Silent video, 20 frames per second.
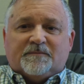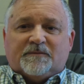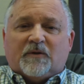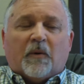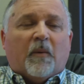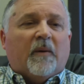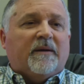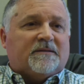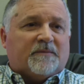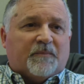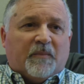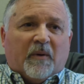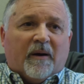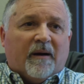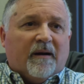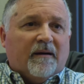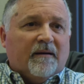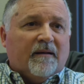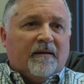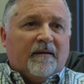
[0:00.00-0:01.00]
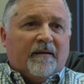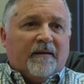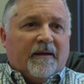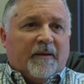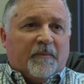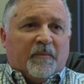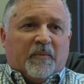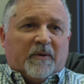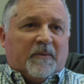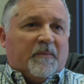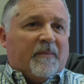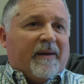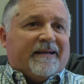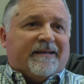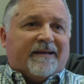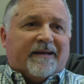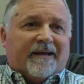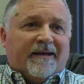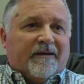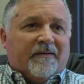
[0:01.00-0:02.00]
toys apart and put them
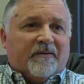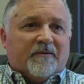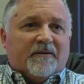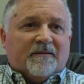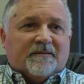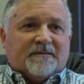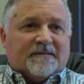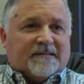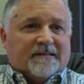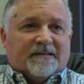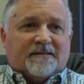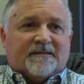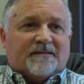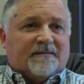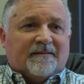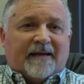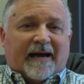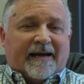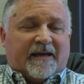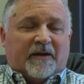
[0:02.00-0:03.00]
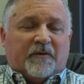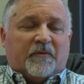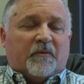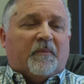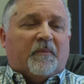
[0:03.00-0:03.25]
back together since I can